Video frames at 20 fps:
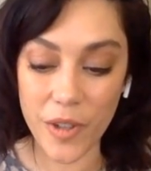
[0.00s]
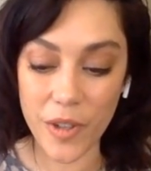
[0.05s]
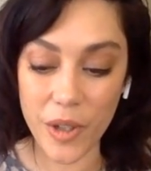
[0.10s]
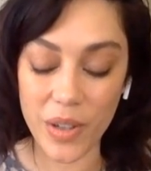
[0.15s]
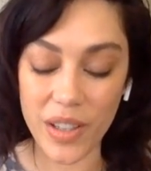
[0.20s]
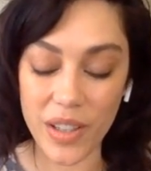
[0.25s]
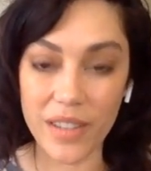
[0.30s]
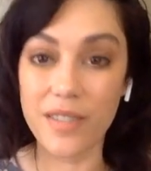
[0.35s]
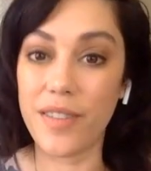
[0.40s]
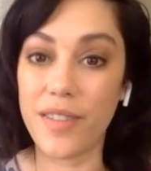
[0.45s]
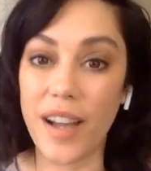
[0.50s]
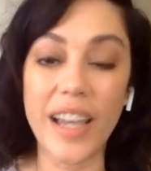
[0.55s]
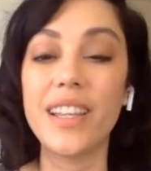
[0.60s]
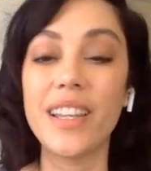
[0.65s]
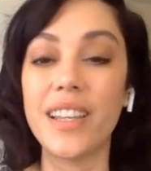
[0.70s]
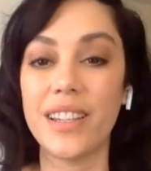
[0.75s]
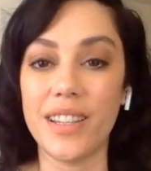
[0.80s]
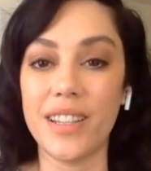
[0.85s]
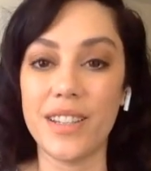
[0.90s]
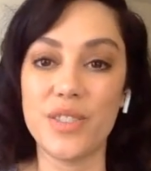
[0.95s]
feel
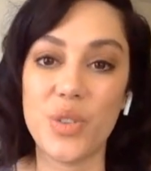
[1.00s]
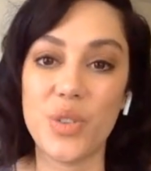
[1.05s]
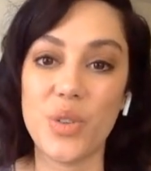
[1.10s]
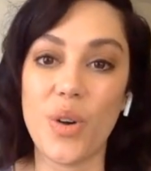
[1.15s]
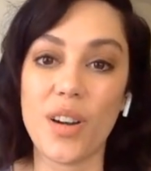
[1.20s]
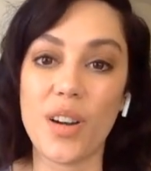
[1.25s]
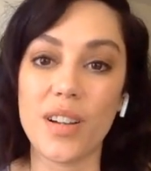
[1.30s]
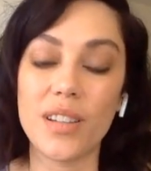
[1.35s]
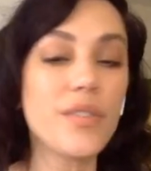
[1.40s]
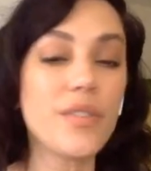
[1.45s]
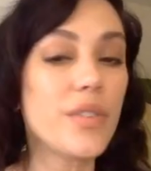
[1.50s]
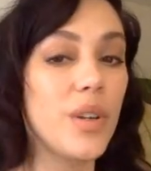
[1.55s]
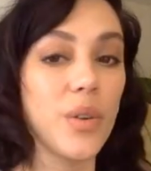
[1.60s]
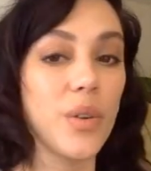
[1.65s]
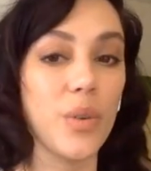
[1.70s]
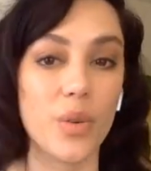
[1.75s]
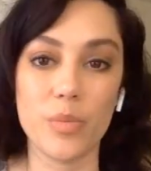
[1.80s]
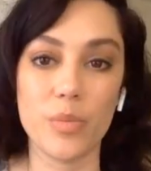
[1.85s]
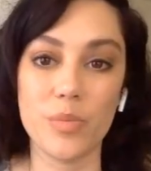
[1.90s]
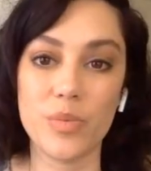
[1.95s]
invited into our
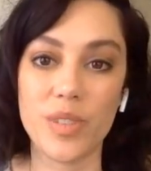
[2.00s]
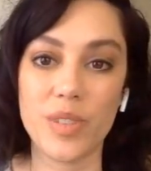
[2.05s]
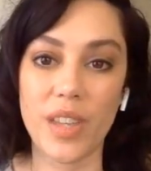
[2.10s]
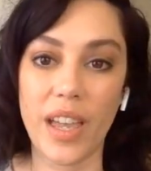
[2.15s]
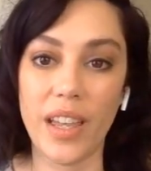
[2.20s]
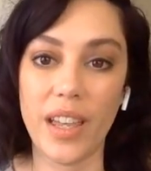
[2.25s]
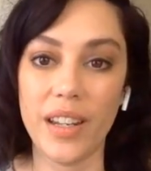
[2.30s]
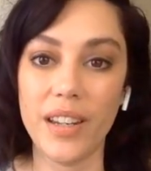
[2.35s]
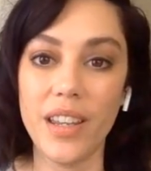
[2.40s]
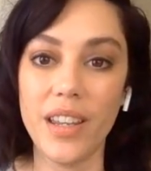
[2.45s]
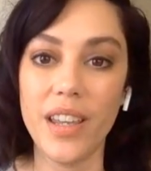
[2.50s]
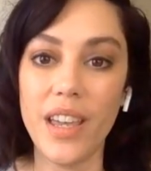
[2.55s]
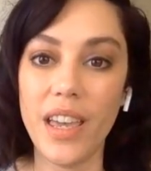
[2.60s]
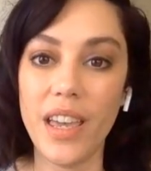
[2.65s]
living rooms and